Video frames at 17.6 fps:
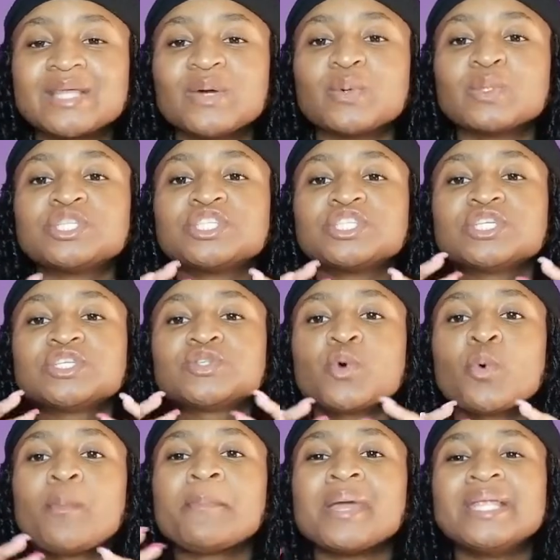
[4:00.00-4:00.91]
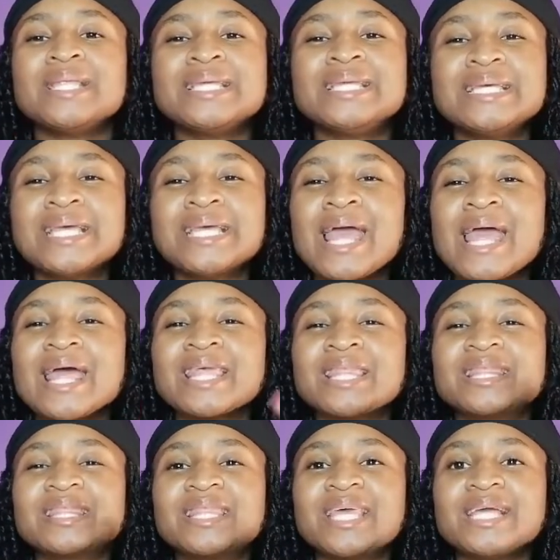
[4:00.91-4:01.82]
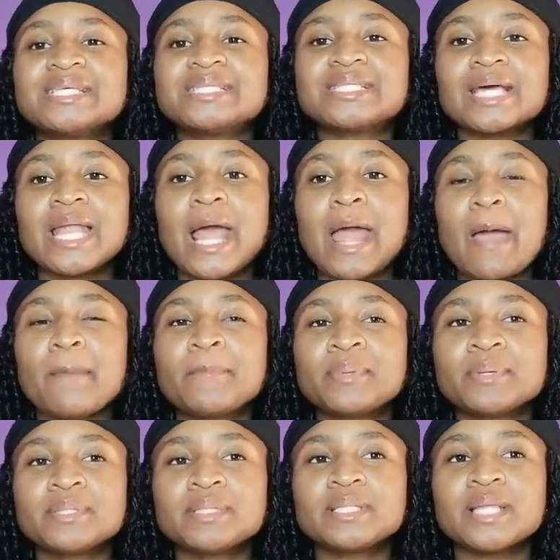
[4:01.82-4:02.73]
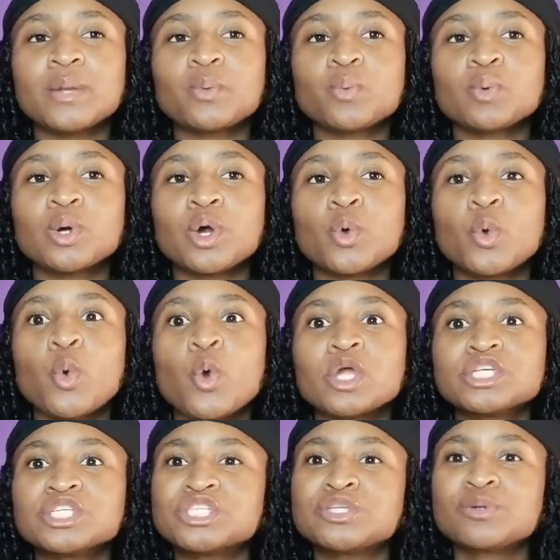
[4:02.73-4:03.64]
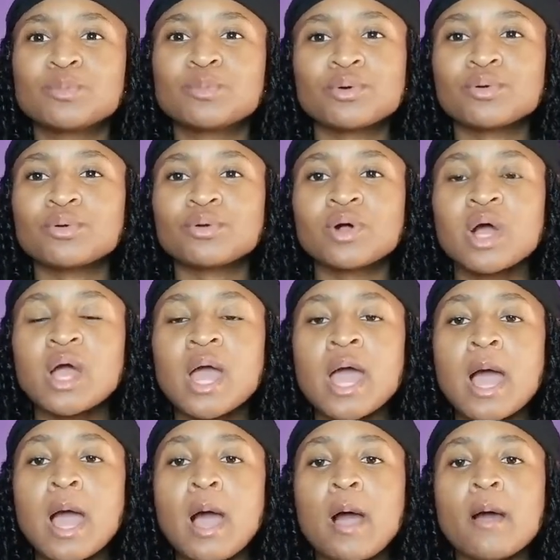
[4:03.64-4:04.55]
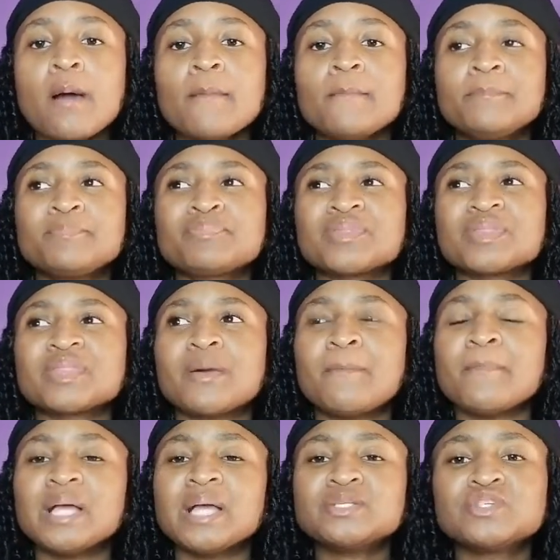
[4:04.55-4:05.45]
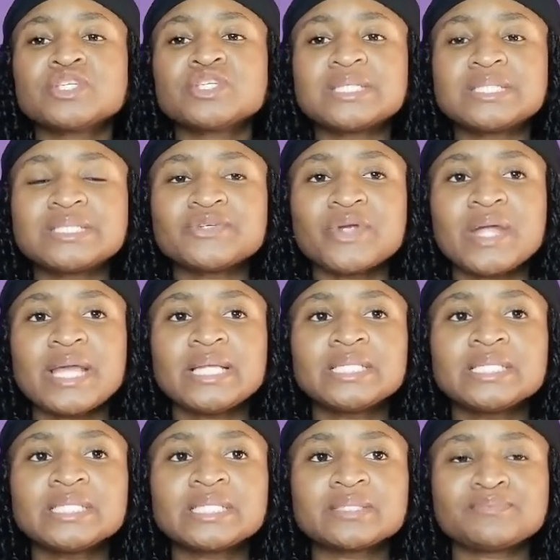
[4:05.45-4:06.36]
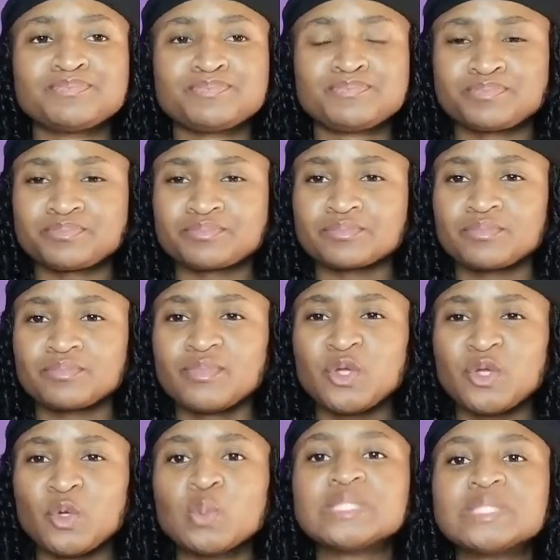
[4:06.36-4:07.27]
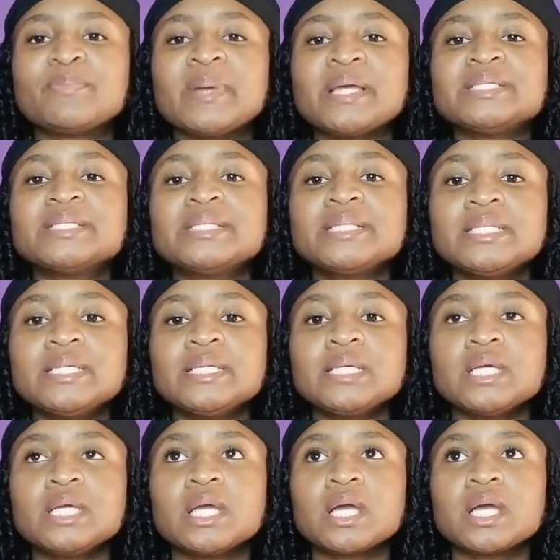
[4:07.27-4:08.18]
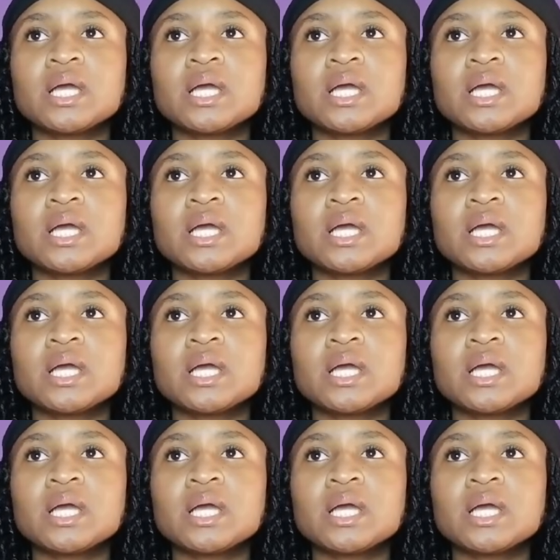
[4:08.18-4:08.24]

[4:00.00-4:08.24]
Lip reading: there was just so many things that happened that were questionable. The magistrate was basically